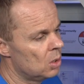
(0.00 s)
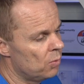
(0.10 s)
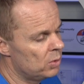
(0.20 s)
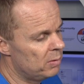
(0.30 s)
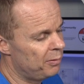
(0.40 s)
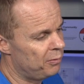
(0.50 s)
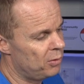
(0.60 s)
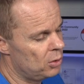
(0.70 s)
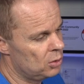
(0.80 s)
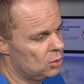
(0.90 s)
We
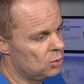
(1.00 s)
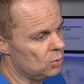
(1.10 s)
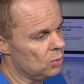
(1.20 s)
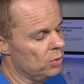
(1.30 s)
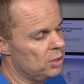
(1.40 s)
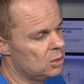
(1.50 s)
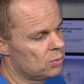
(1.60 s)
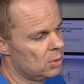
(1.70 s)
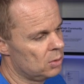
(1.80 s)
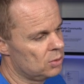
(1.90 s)
refer to
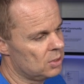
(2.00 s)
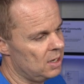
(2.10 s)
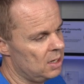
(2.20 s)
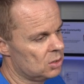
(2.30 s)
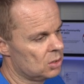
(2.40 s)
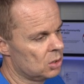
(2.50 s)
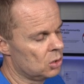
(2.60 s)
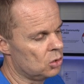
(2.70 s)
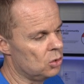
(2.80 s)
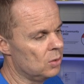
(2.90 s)
these rows as
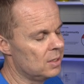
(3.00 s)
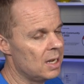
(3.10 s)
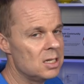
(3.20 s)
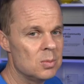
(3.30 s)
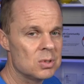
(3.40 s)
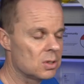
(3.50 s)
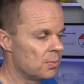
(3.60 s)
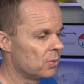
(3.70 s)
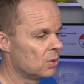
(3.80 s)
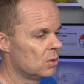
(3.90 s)
current items.
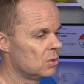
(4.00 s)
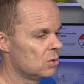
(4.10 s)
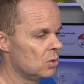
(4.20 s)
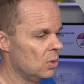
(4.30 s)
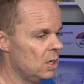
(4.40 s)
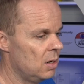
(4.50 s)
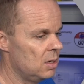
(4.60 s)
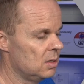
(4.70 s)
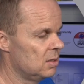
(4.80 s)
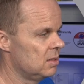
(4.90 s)
So here I just